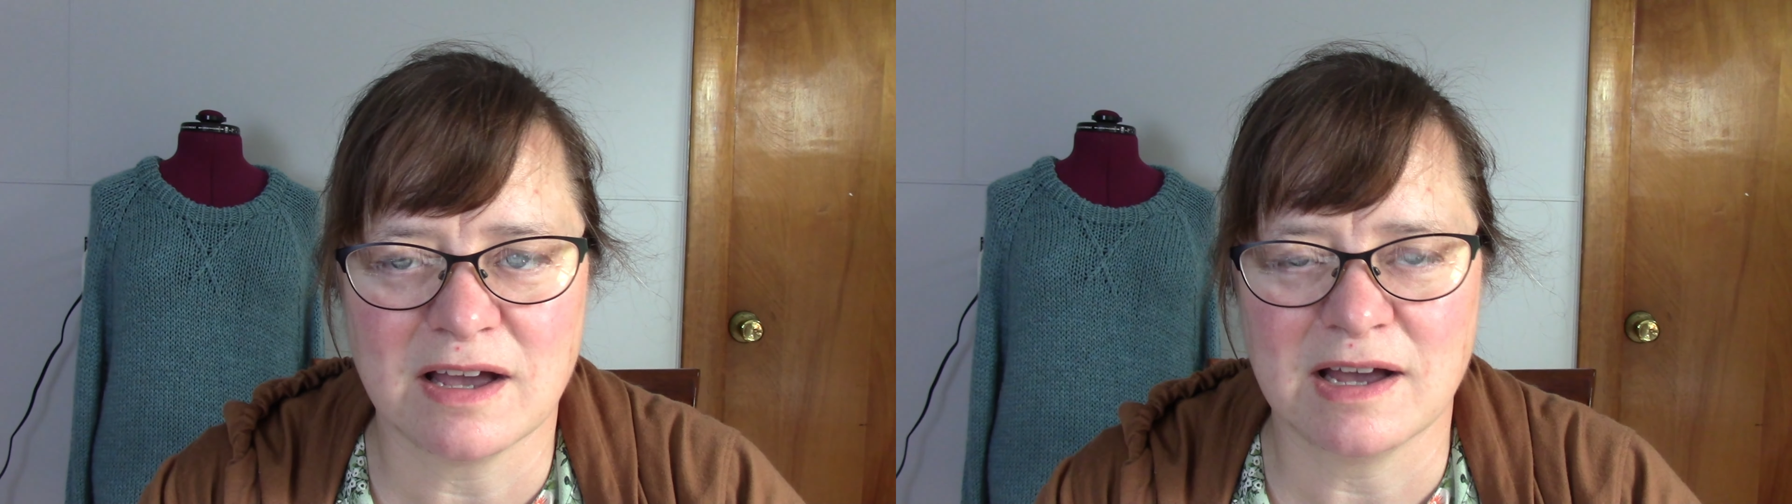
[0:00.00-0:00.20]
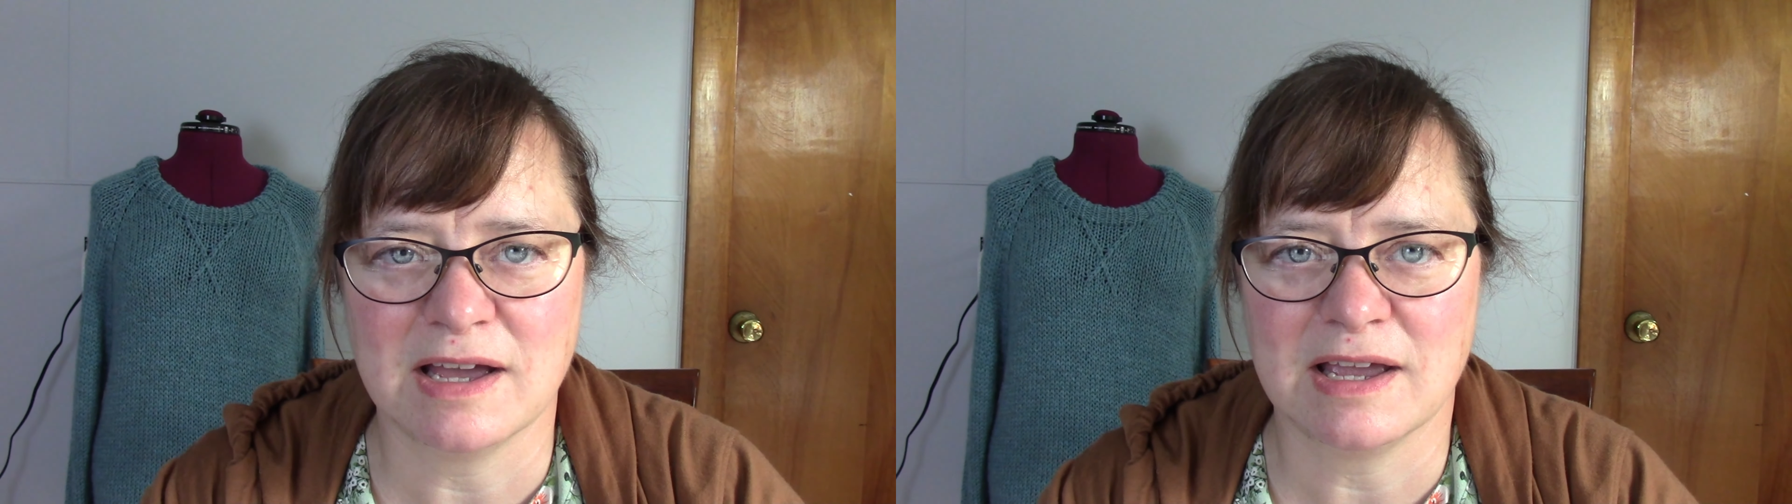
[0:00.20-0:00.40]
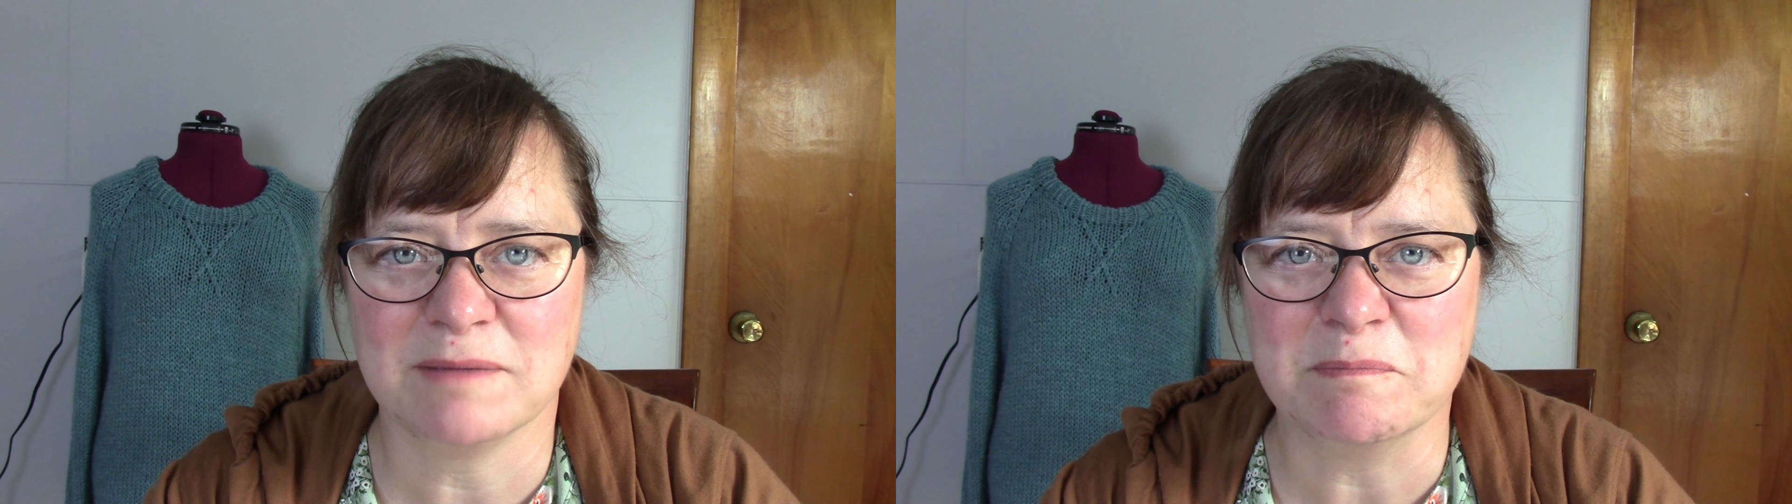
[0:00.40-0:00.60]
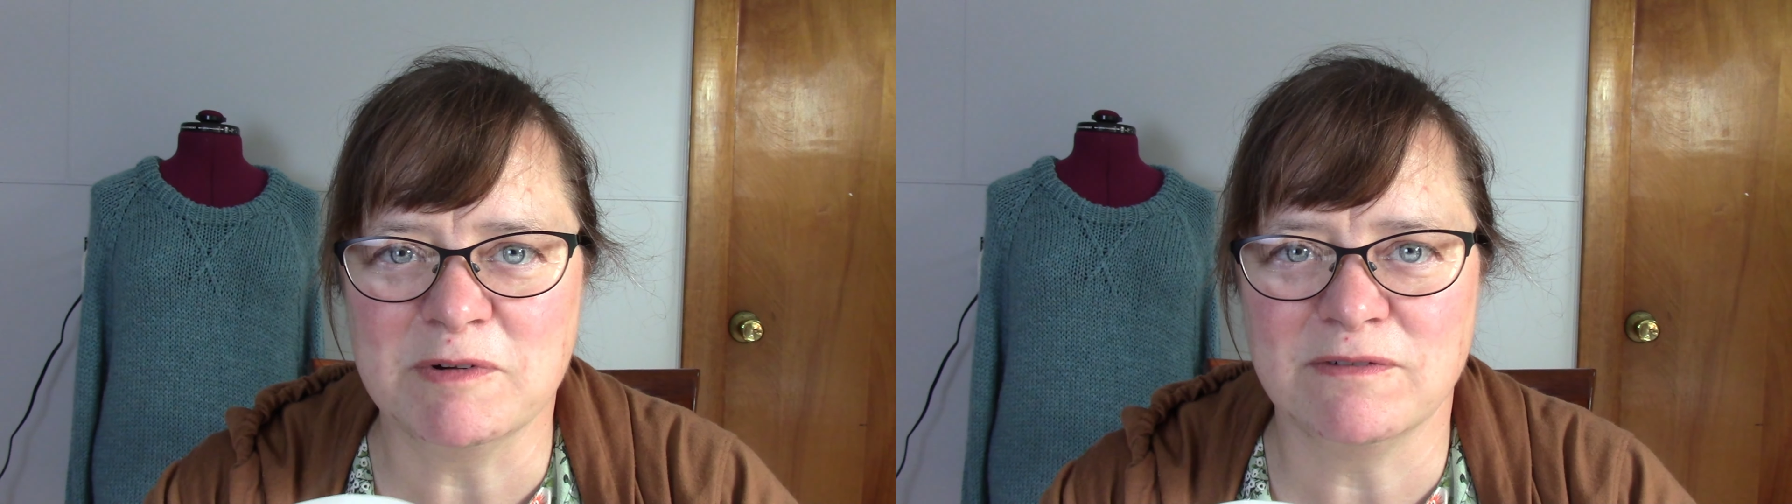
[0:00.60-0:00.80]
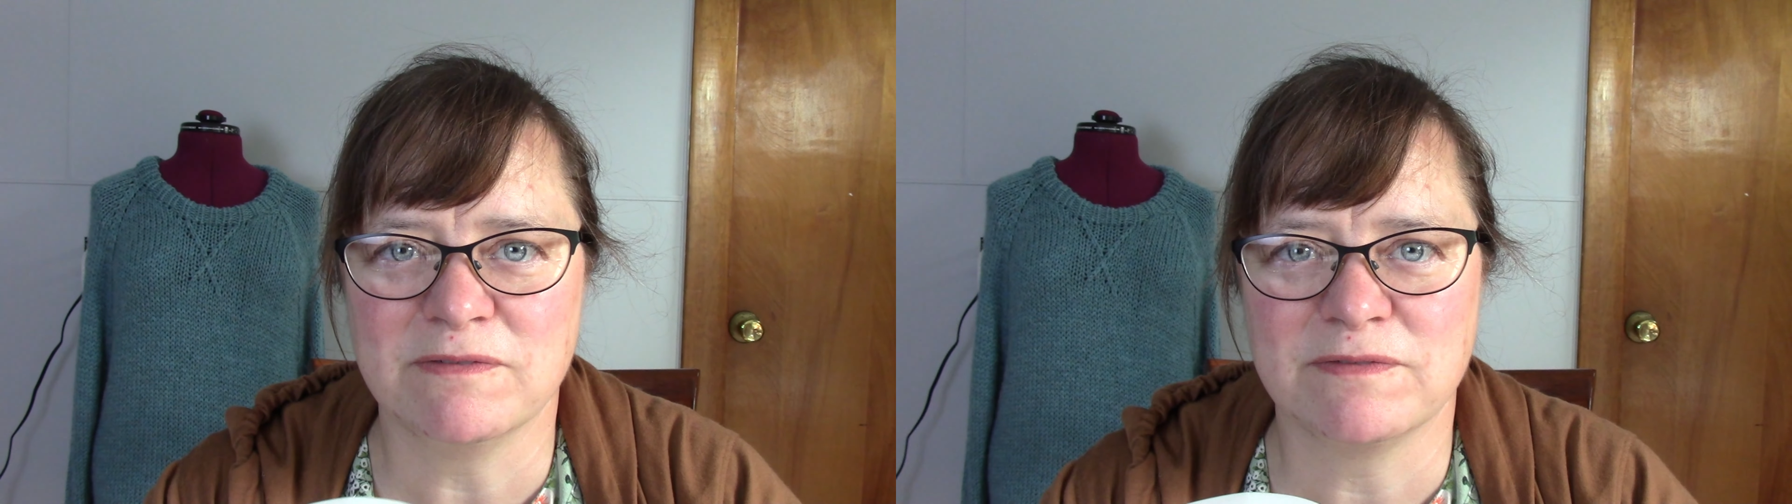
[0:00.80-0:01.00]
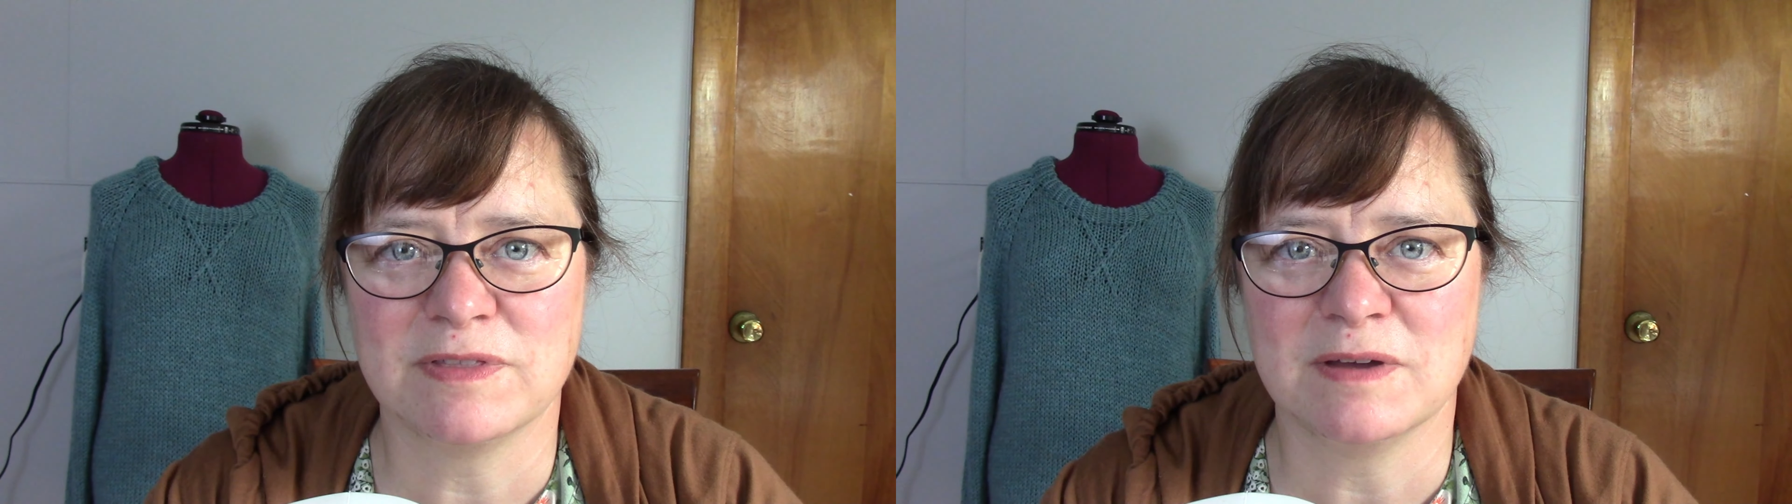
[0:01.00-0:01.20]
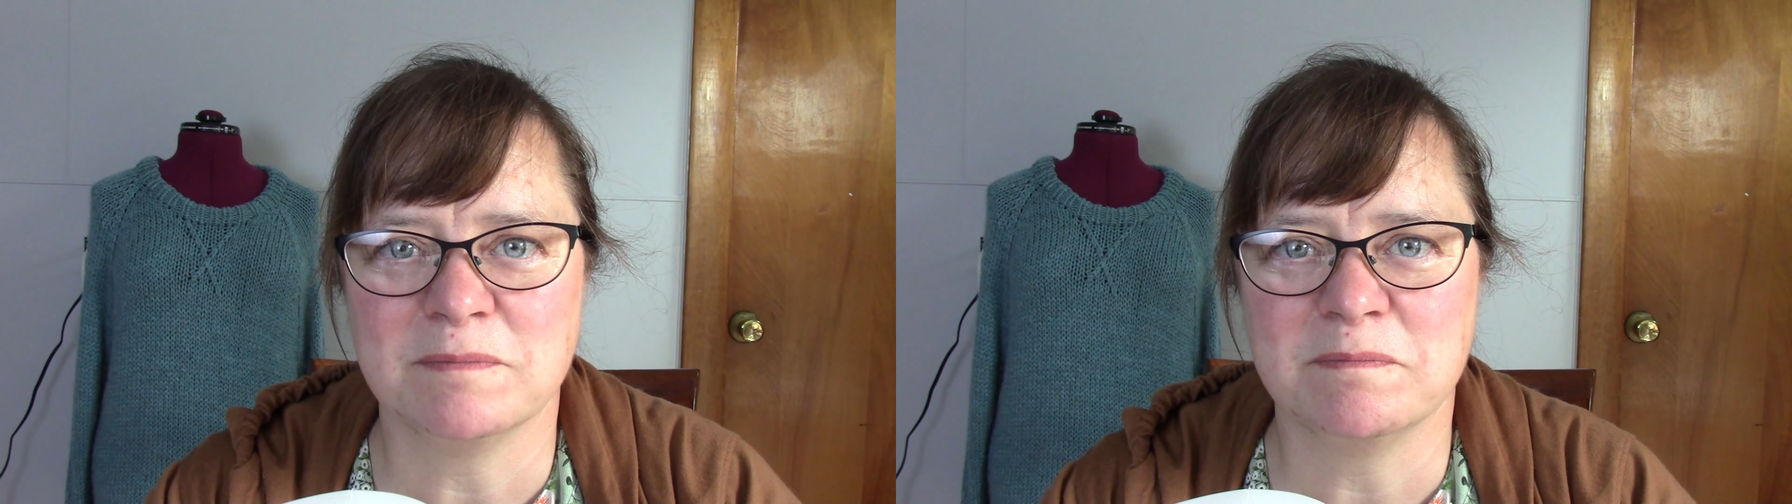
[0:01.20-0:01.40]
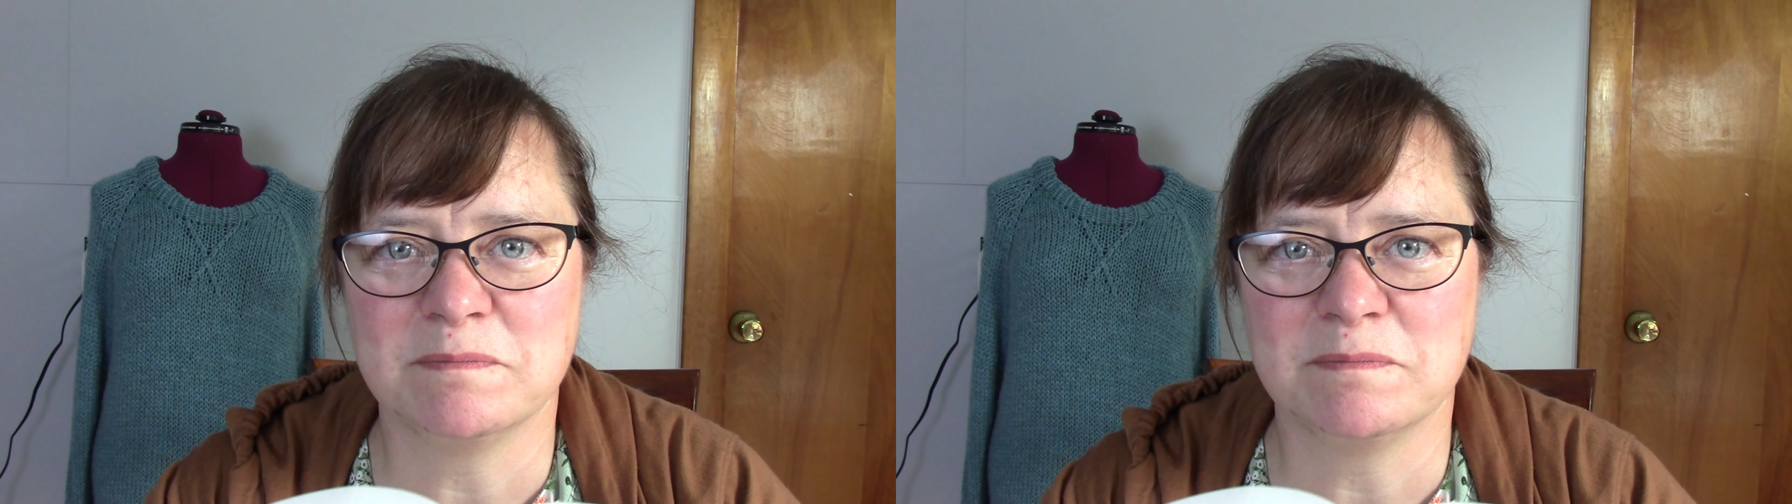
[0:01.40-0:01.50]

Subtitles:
I move the